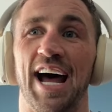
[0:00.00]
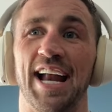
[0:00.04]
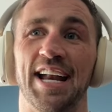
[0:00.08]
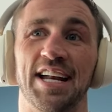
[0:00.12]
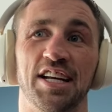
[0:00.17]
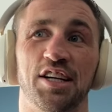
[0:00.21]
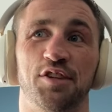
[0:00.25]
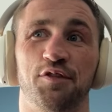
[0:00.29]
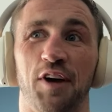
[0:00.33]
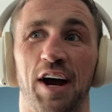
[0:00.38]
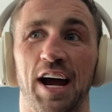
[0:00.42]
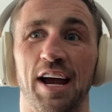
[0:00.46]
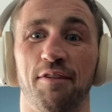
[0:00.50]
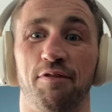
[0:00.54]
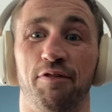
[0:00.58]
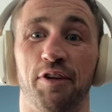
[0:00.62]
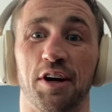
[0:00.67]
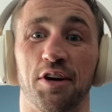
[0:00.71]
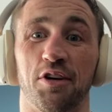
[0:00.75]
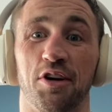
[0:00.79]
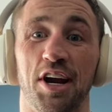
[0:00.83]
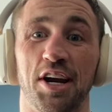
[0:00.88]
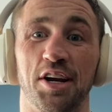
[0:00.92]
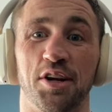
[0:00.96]
And he's fighting
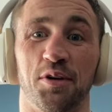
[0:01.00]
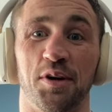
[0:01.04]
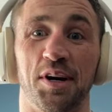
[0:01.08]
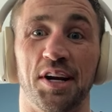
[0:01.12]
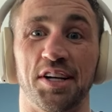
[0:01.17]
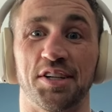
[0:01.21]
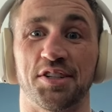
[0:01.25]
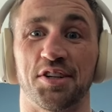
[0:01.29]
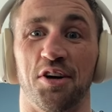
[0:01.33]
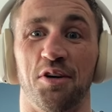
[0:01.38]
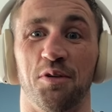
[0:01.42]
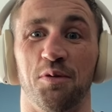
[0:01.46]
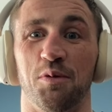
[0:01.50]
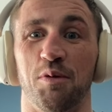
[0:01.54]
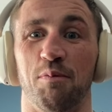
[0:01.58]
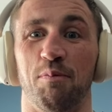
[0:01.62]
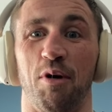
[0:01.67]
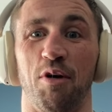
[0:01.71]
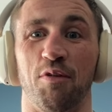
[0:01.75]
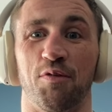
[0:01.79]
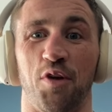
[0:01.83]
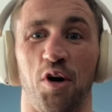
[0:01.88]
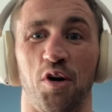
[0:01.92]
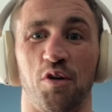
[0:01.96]
for Grado, isn't he? So we've
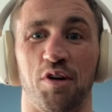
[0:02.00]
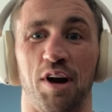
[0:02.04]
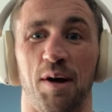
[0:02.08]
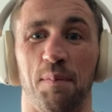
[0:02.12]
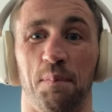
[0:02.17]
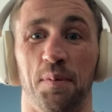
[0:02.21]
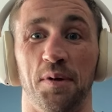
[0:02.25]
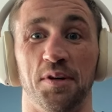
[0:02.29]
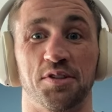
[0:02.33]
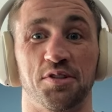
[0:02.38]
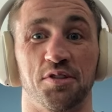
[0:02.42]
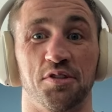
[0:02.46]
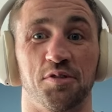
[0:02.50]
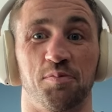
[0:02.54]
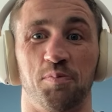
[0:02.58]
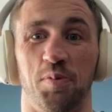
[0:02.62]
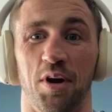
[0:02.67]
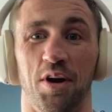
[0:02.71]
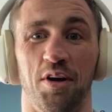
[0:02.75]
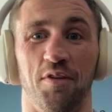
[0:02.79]
both got grapplers, so it's